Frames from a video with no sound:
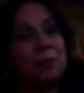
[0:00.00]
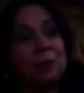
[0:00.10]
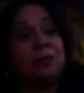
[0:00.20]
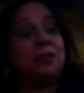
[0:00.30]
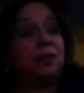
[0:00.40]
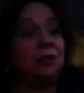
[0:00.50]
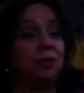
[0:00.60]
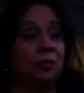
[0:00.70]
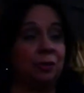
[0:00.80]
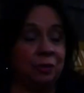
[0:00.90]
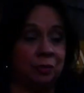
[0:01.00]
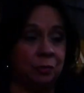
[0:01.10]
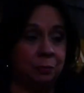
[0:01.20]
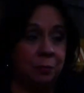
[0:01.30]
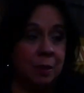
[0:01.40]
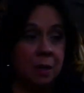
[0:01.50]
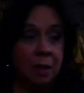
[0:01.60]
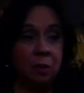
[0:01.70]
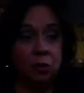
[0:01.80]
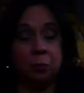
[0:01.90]
we continue to, to
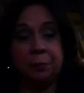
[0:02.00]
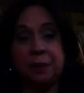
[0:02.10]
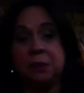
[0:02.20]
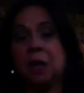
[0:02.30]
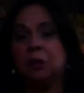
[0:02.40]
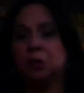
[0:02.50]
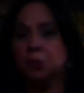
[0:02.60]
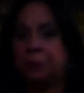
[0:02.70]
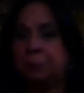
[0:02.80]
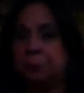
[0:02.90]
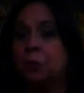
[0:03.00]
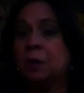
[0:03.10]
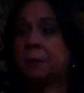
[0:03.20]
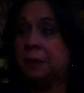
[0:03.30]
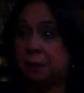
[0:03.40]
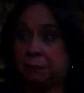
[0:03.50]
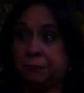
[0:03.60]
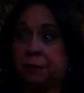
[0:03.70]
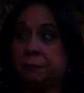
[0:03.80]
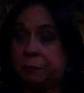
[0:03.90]
to build our touring program in a
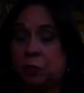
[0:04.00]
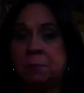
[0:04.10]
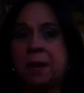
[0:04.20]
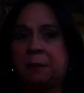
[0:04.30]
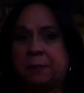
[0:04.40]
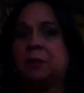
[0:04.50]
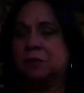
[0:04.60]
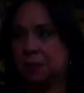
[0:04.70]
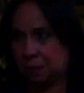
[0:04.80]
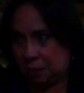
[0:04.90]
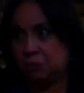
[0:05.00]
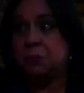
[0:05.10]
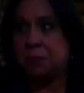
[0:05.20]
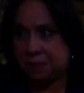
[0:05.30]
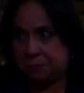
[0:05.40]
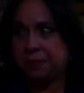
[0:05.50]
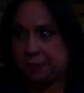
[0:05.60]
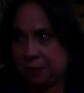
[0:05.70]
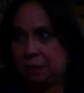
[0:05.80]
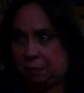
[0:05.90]
different format because the, the
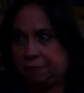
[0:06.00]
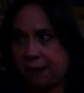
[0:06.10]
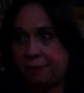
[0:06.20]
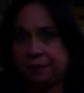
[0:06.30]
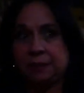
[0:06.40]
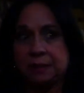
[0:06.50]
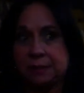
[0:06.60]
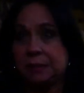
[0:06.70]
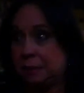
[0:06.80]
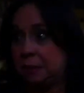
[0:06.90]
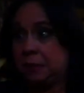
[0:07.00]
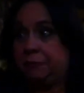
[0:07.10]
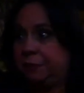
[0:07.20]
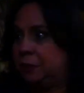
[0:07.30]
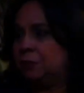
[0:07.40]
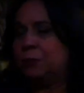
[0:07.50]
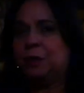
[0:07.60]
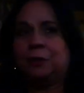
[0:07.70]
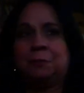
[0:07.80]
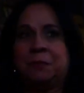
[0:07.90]
responsibility of having this is different. We
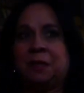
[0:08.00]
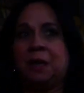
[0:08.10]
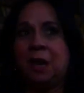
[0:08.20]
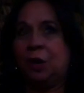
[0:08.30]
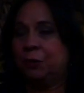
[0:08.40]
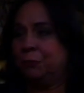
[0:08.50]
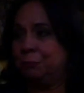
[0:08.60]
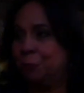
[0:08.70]
couldn't be on the